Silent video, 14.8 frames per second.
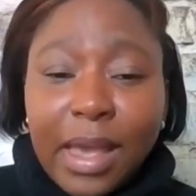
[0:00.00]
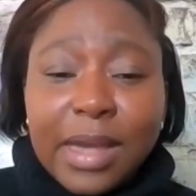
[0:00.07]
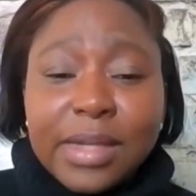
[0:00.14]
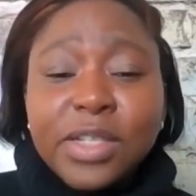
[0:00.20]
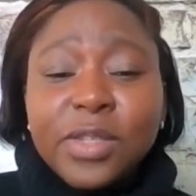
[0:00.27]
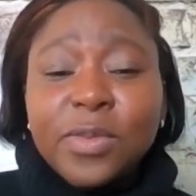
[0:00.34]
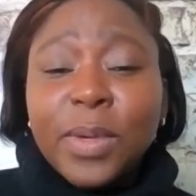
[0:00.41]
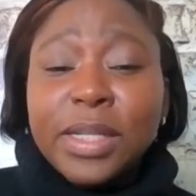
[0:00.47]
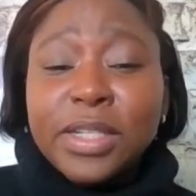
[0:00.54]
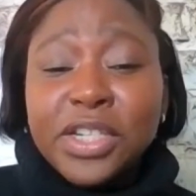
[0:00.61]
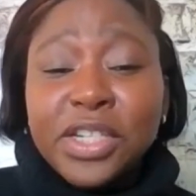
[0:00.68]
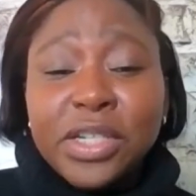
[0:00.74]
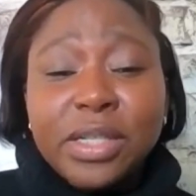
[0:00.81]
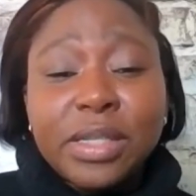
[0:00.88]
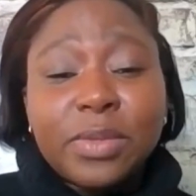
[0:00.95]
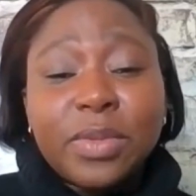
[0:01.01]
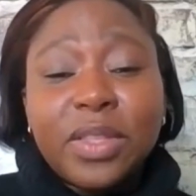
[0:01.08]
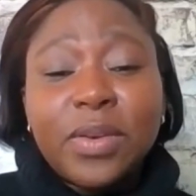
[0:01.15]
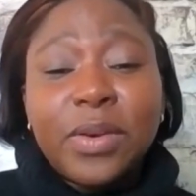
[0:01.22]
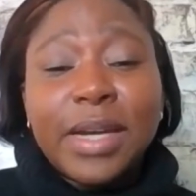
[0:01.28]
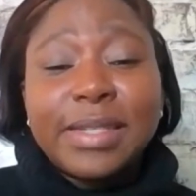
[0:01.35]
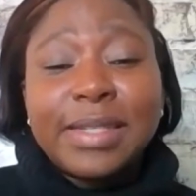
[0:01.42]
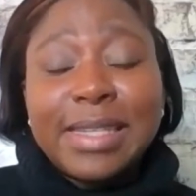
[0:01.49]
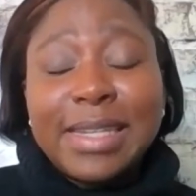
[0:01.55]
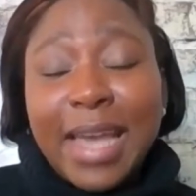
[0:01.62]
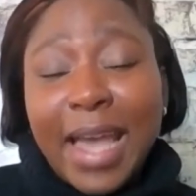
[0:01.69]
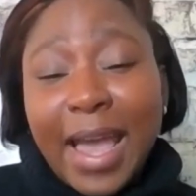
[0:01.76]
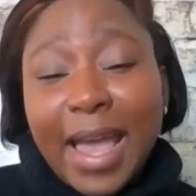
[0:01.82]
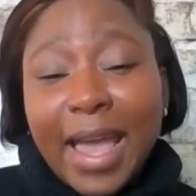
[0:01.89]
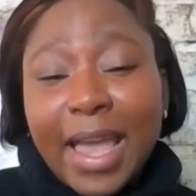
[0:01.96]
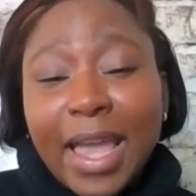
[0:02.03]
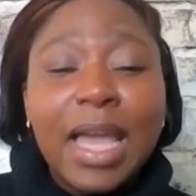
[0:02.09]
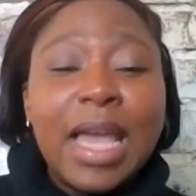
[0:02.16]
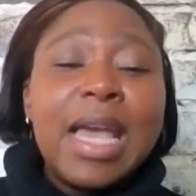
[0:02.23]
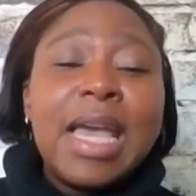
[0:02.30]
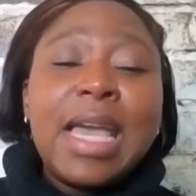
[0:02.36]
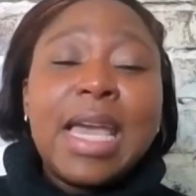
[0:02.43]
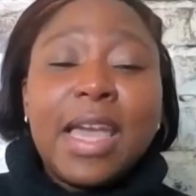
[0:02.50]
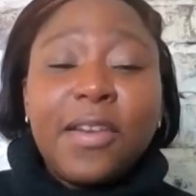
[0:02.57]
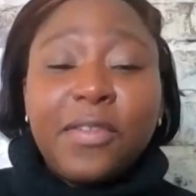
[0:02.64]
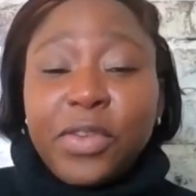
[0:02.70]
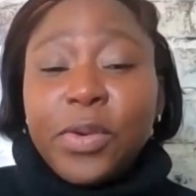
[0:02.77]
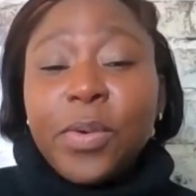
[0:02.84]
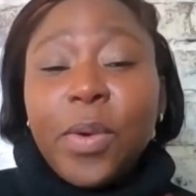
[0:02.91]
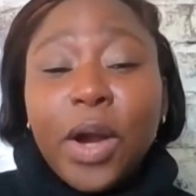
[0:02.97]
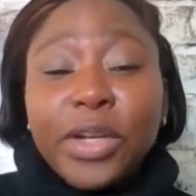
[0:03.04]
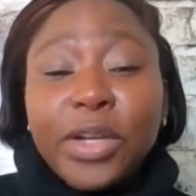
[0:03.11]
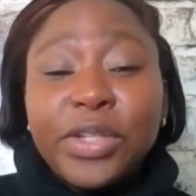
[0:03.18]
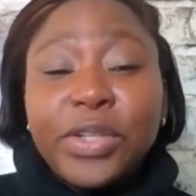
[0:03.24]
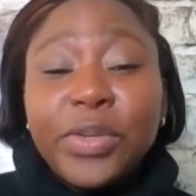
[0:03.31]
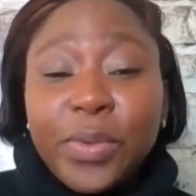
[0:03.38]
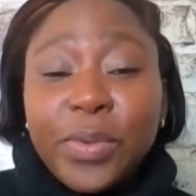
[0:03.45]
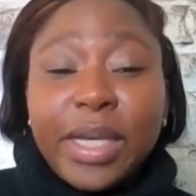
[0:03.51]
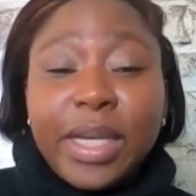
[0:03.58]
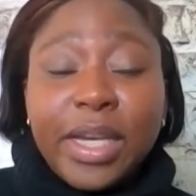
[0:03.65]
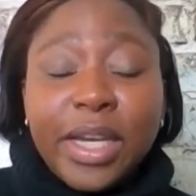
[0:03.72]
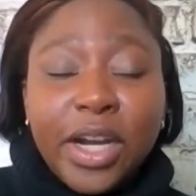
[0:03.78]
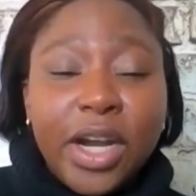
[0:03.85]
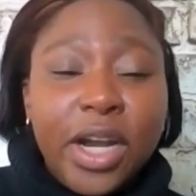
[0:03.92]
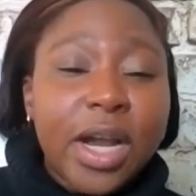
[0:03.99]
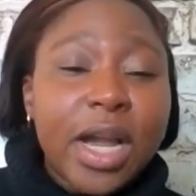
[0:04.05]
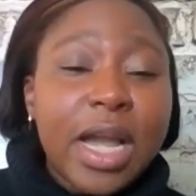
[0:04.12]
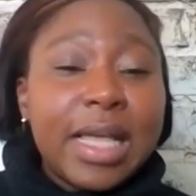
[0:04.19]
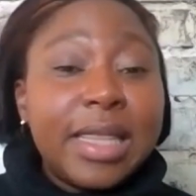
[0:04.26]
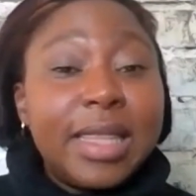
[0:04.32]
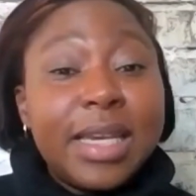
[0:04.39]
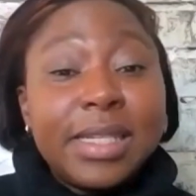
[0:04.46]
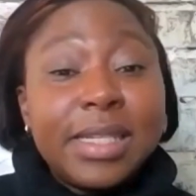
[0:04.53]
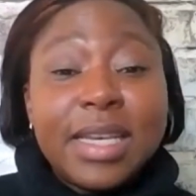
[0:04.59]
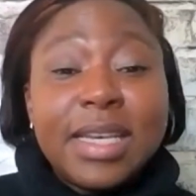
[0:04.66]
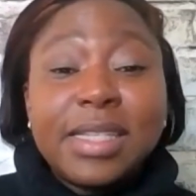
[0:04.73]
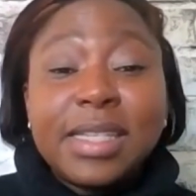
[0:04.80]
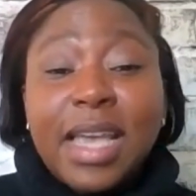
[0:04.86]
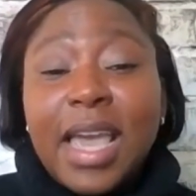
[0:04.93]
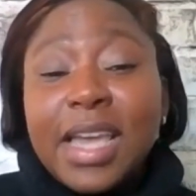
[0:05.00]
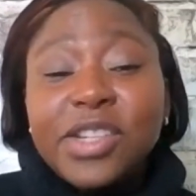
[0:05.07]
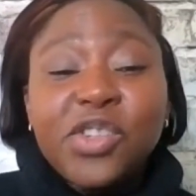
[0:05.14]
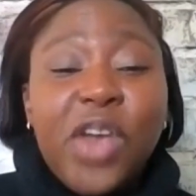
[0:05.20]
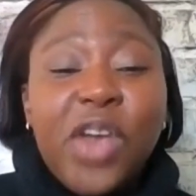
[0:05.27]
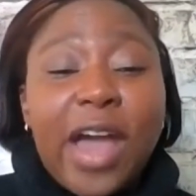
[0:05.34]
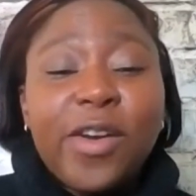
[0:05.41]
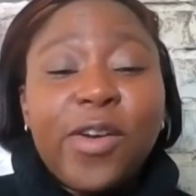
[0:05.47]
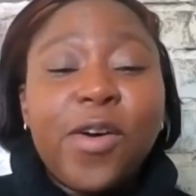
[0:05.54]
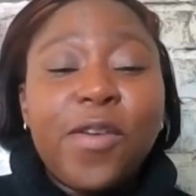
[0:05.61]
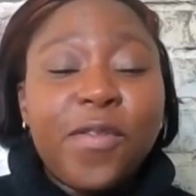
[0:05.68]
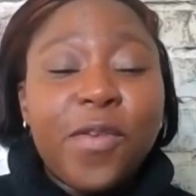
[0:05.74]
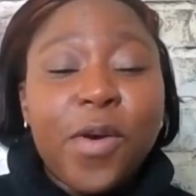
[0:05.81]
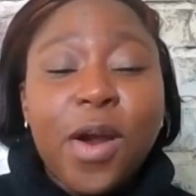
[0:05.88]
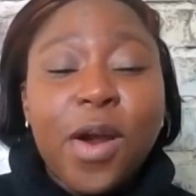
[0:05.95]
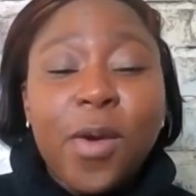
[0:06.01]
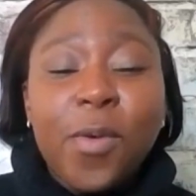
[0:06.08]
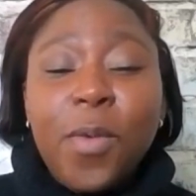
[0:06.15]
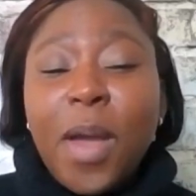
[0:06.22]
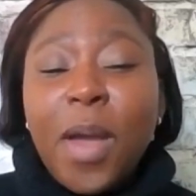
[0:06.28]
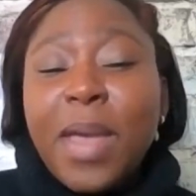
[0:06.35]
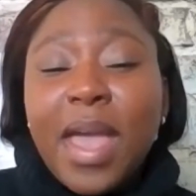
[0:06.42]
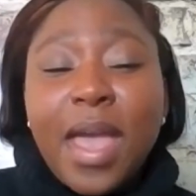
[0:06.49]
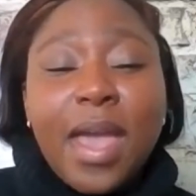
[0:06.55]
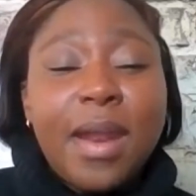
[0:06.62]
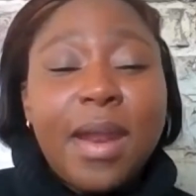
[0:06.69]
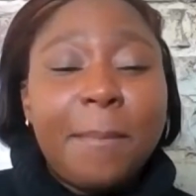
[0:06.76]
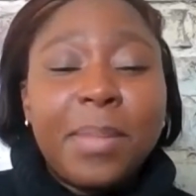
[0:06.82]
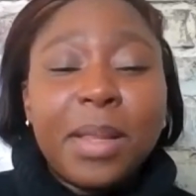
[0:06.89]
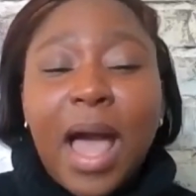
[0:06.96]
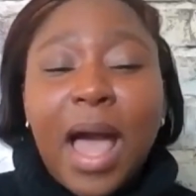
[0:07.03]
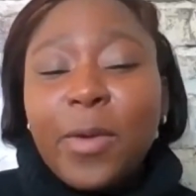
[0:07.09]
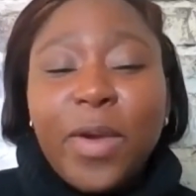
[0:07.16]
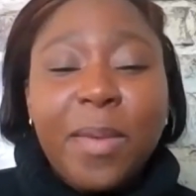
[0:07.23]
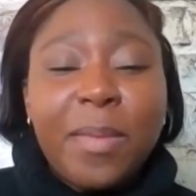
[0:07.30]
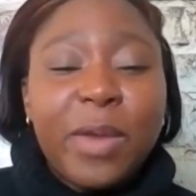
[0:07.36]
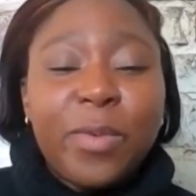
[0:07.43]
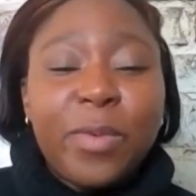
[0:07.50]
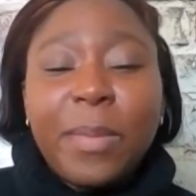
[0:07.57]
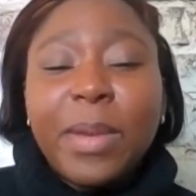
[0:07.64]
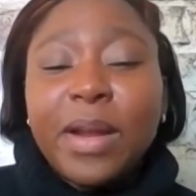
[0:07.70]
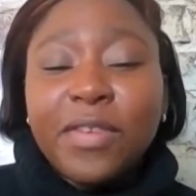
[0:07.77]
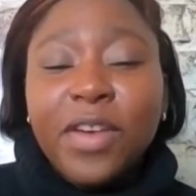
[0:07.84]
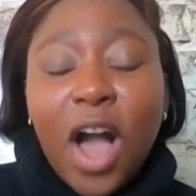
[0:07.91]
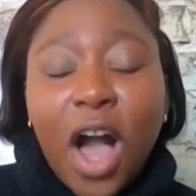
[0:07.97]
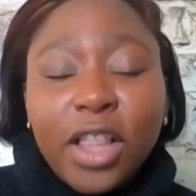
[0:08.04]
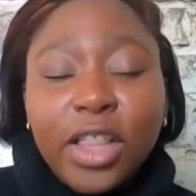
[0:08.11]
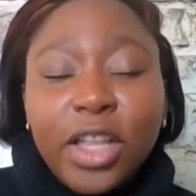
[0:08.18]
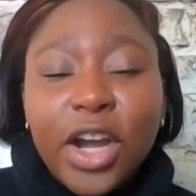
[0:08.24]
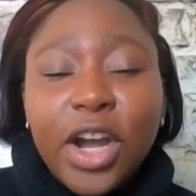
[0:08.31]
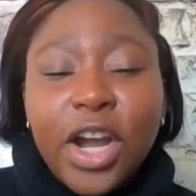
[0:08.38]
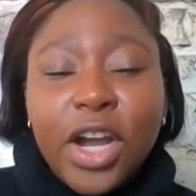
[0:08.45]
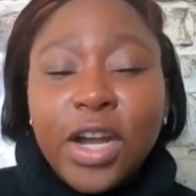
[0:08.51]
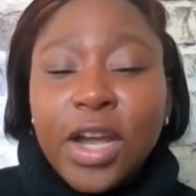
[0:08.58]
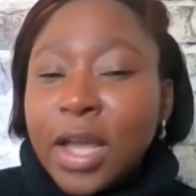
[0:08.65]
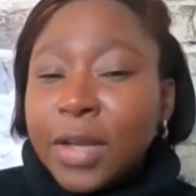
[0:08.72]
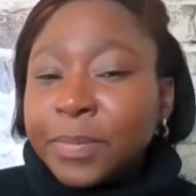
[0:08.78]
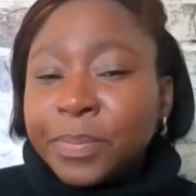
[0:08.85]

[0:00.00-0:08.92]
I just wanted to share this with you guys today. If you are new here, this is a channel for women, Black women, women of color.